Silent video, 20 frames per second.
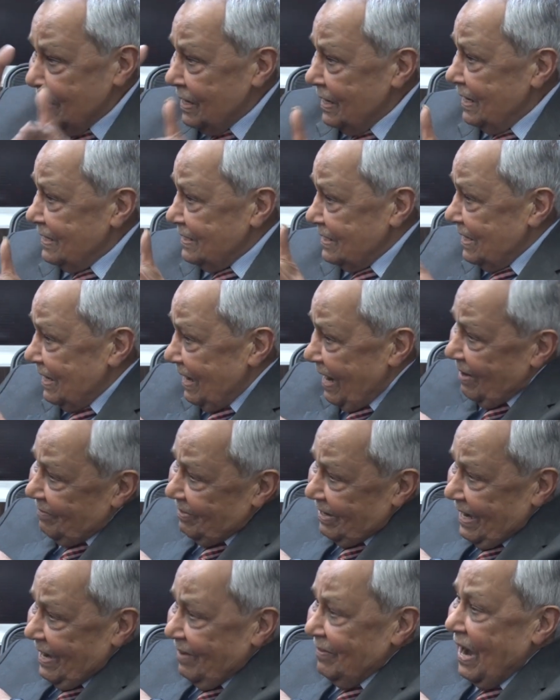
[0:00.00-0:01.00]
it would help
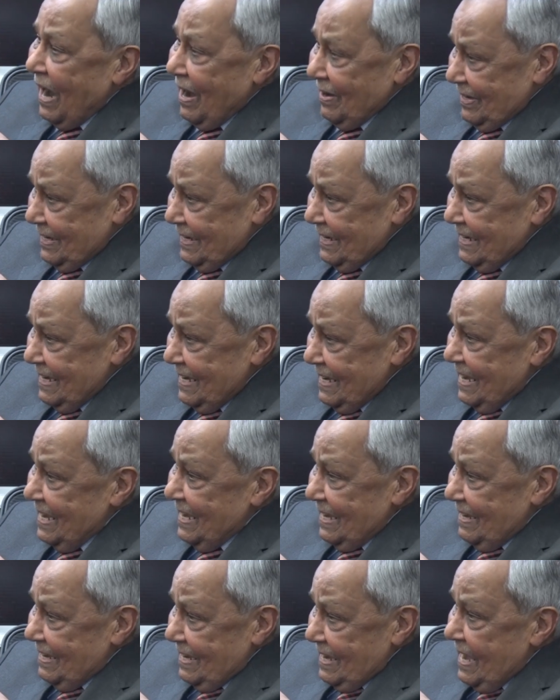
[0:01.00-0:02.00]
them a great
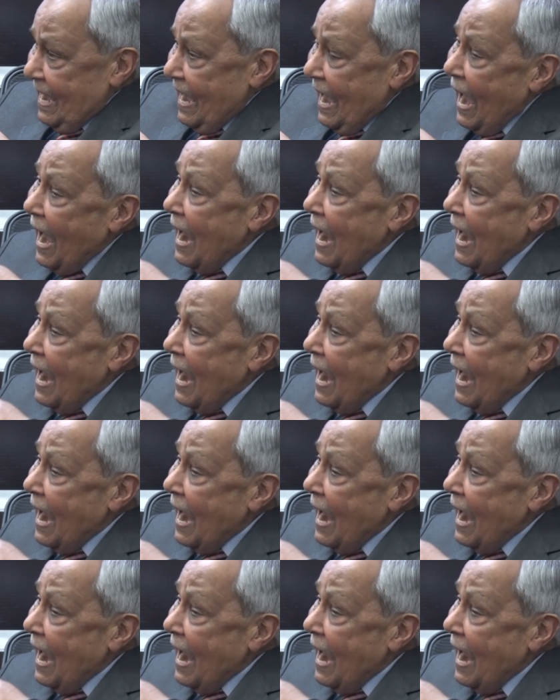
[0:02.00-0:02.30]
deal. Yes.